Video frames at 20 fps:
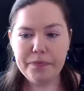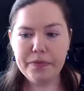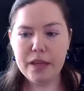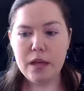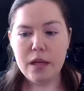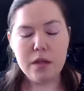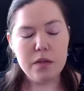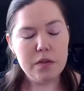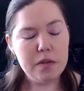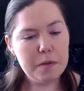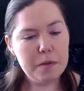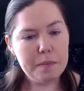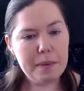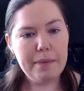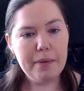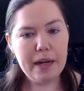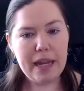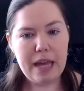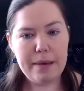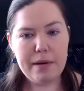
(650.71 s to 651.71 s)
So this
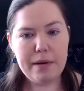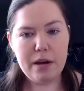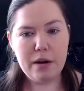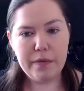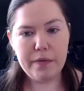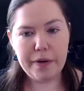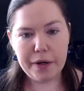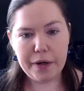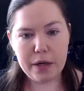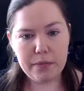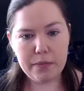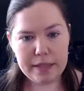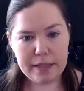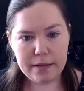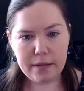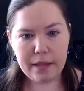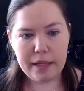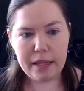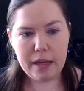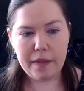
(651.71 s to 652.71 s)
paper came out very
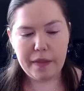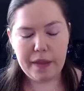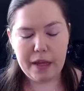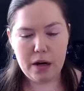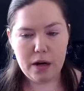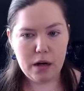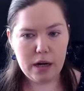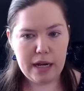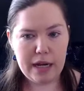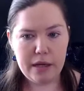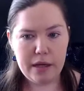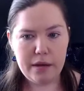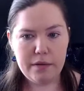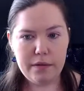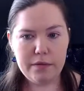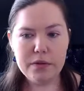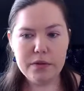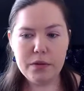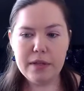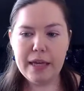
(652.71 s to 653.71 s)
recently on the archive,
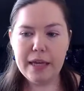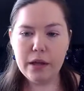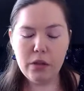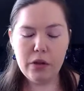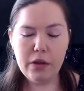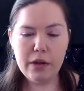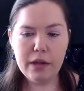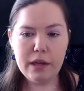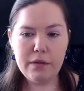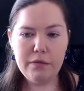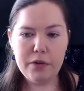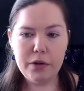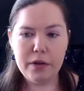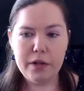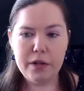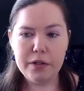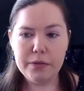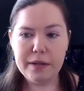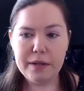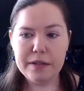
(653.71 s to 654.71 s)
so take a look if you're
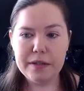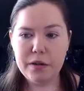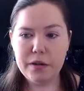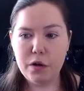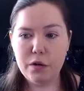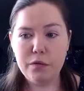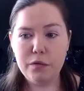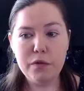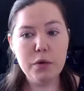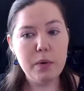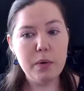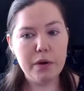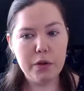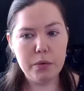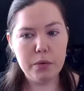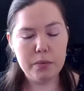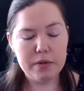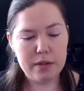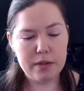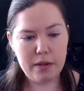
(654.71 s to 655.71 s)
interested in a few other
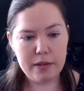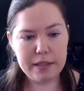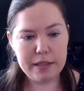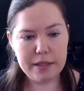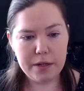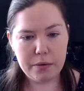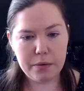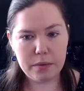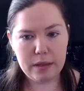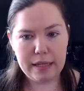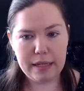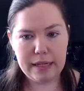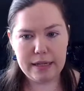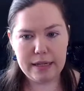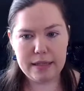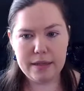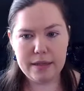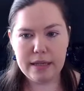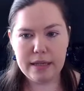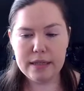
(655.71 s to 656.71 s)
results that are related
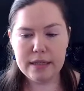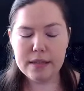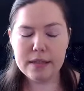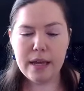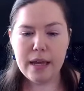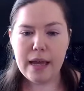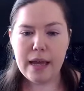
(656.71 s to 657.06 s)
to this,